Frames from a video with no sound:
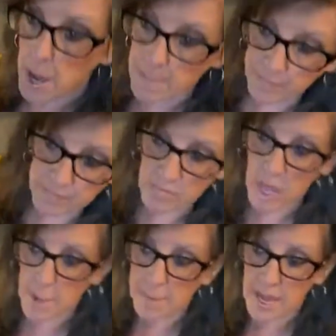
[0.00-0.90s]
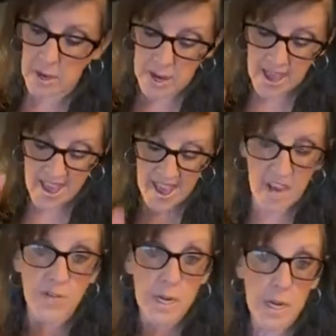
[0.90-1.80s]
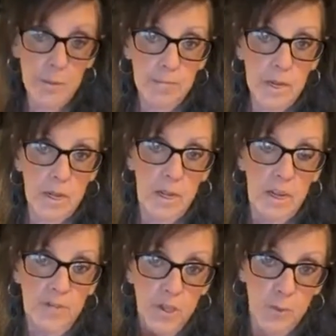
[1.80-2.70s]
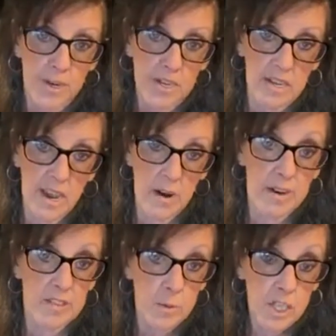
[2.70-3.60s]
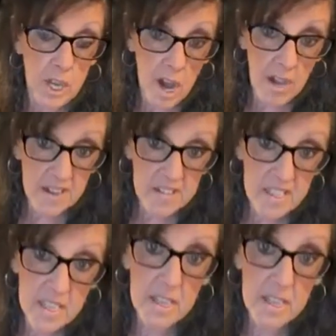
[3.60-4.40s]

um, about a half a cup of shredded carrots, which honestly